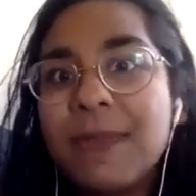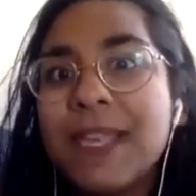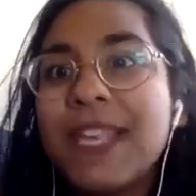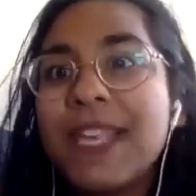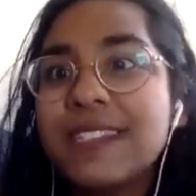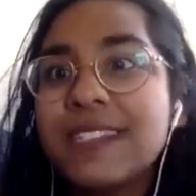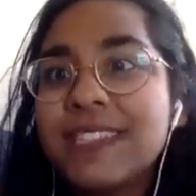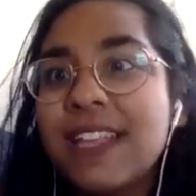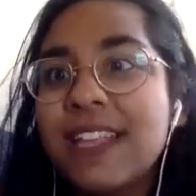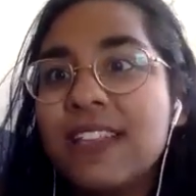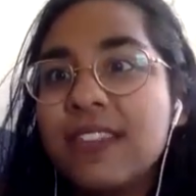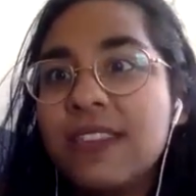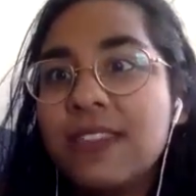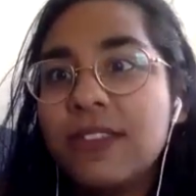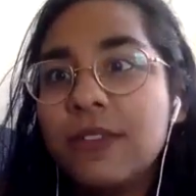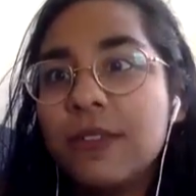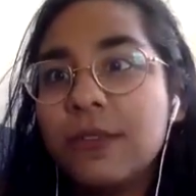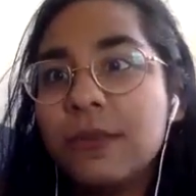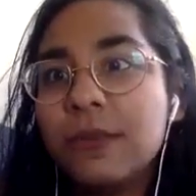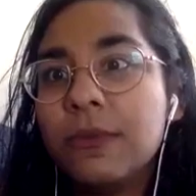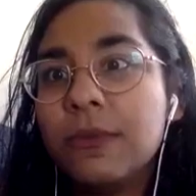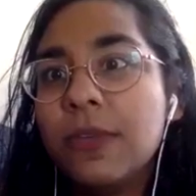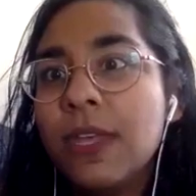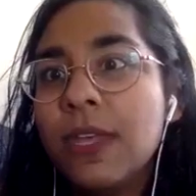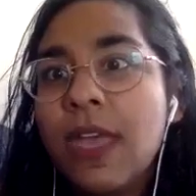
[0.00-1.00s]
because I
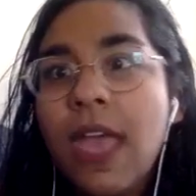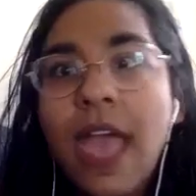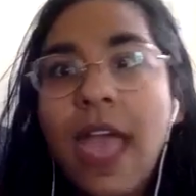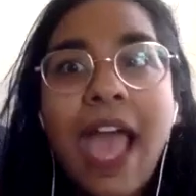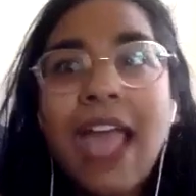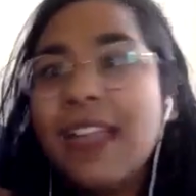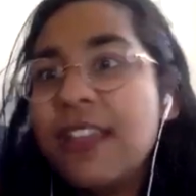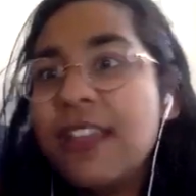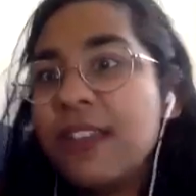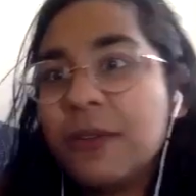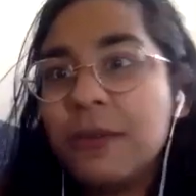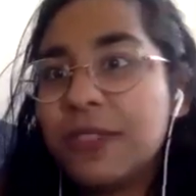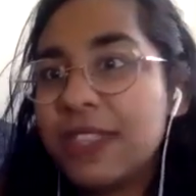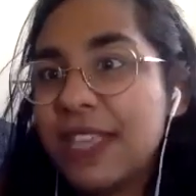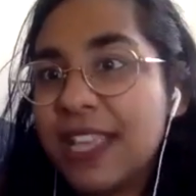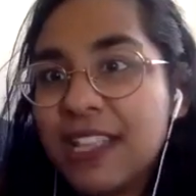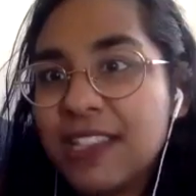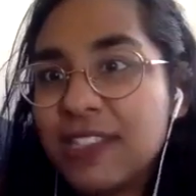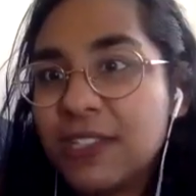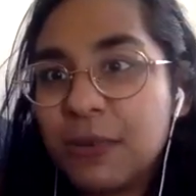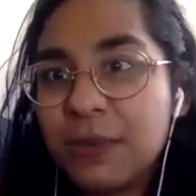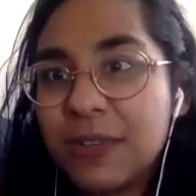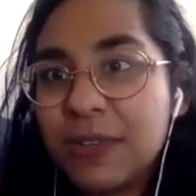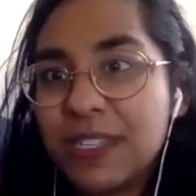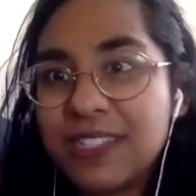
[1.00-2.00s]
didn't know what the
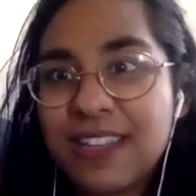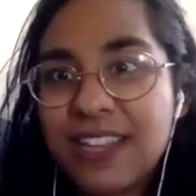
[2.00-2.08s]
answer was.